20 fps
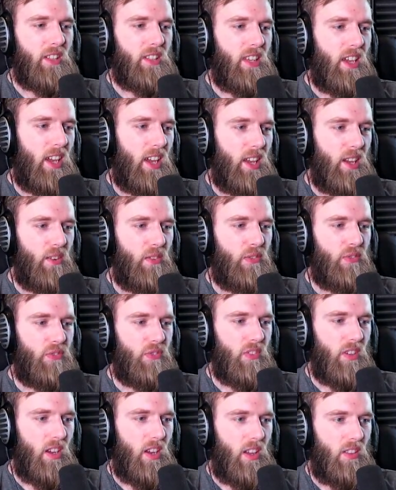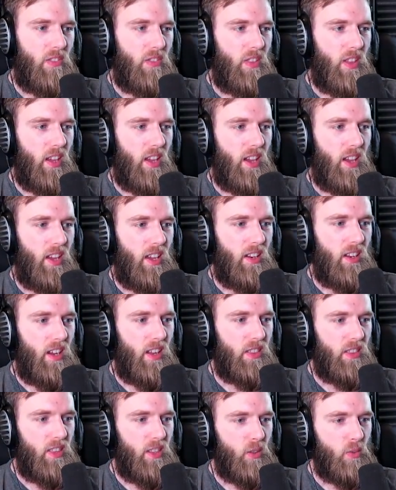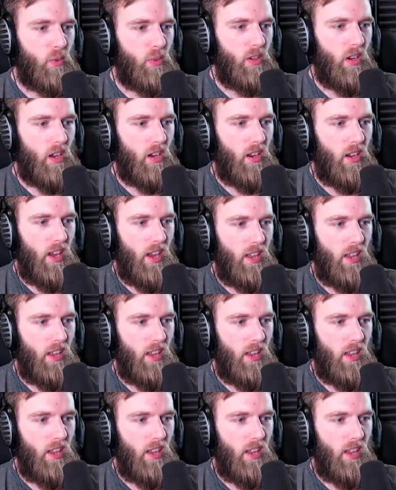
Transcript: the cave, and then I think we're gonna